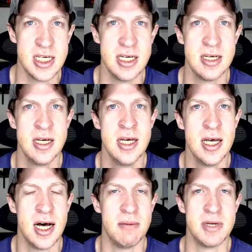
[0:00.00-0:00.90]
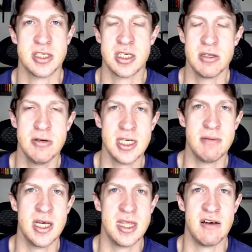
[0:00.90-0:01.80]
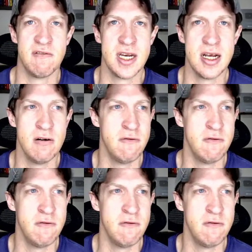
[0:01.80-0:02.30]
it. Um, as soon as I made that video,